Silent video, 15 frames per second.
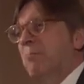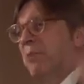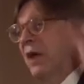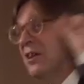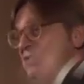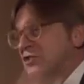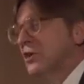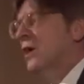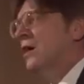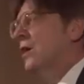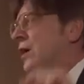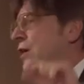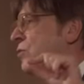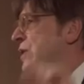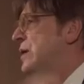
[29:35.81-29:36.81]
plus
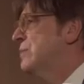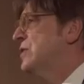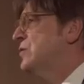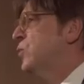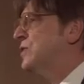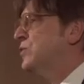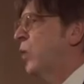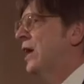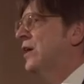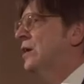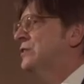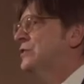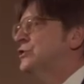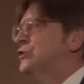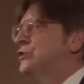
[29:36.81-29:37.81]
an agreement with
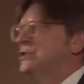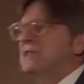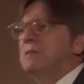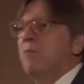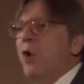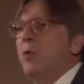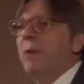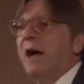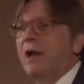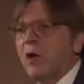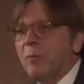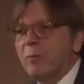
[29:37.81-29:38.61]
130 mobile